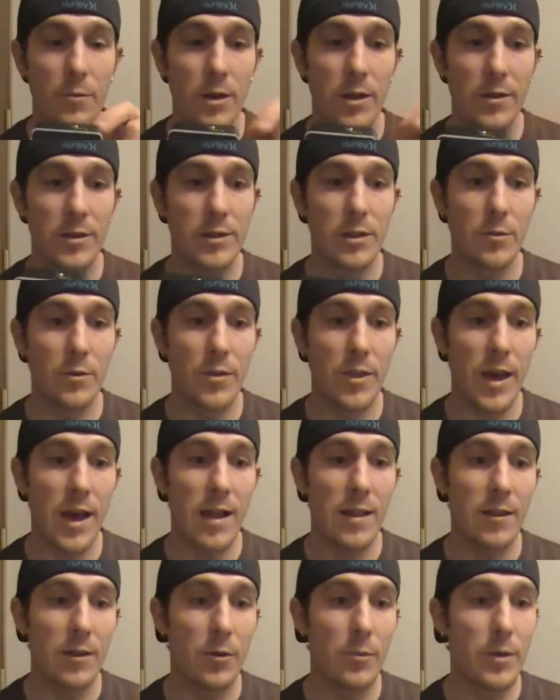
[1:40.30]
with. So with
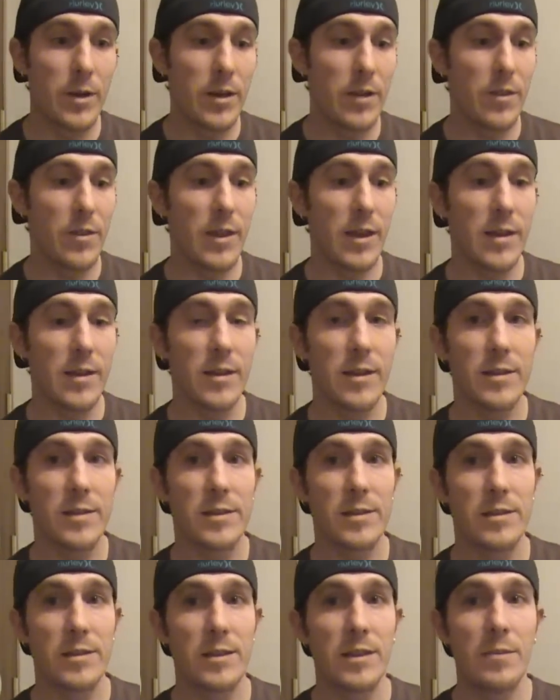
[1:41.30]
that little bit of
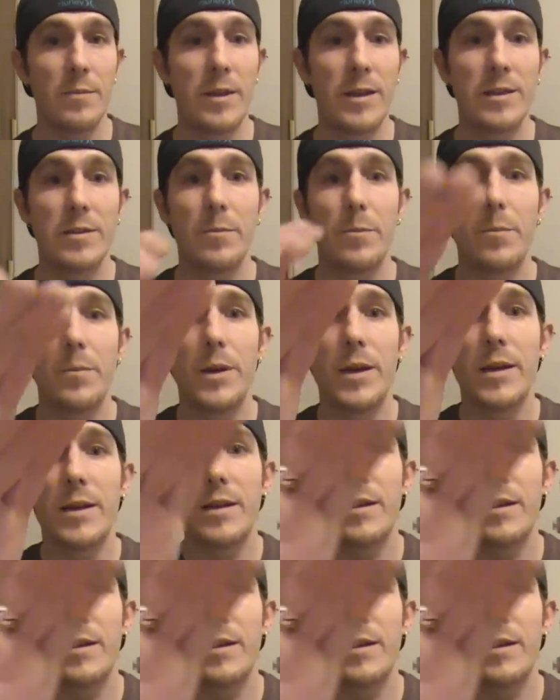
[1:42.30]
thickness, it makes a big